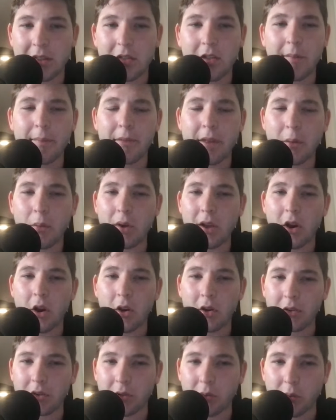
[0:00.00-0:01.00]
that's something that we
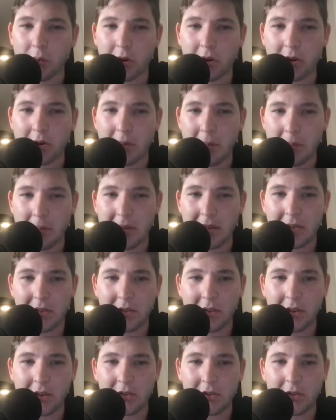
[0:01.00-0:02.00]
also were
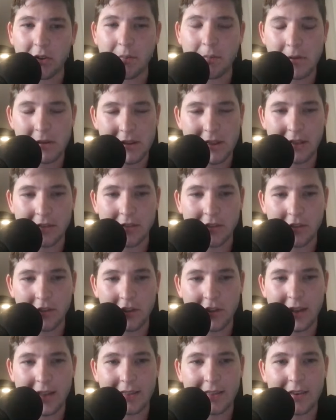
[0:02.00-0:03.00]
missing against the
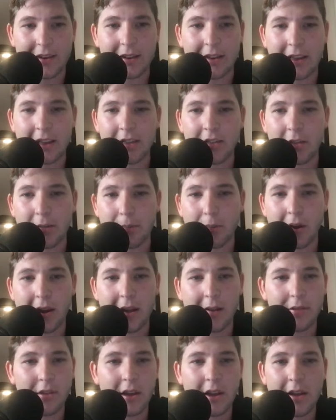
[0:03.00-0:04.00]
Jets and against the
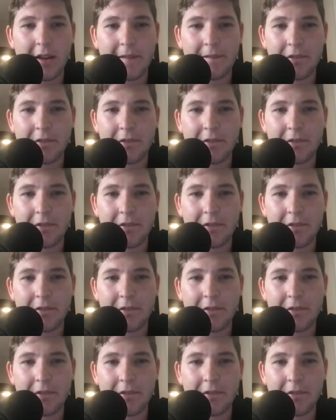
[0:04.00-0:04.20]
Browns.